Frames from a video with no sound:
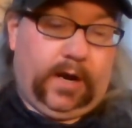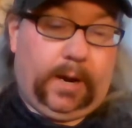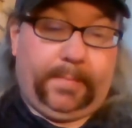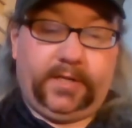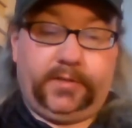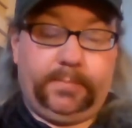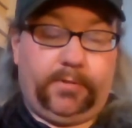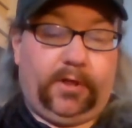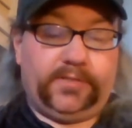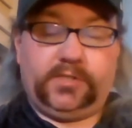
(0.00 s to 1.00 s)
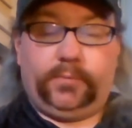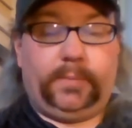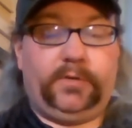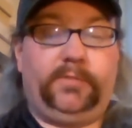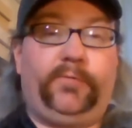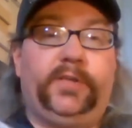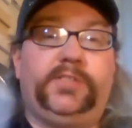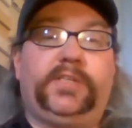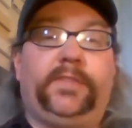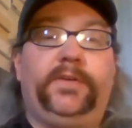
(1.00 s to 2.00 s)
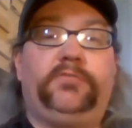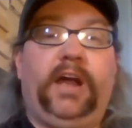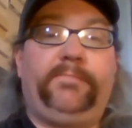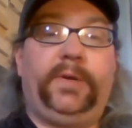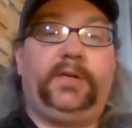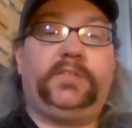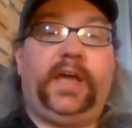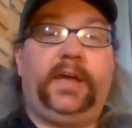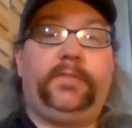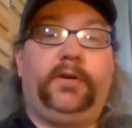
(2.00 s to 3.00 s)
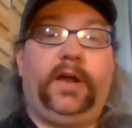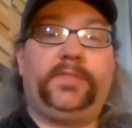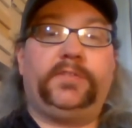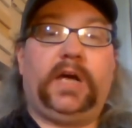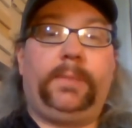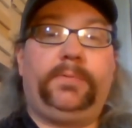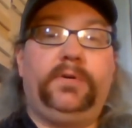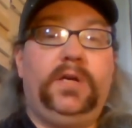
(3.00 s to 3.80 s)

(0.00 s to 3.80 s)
Uh, Mike Lieberthal, another one I'm going to avoid because it's got the draft pick tag there at the top,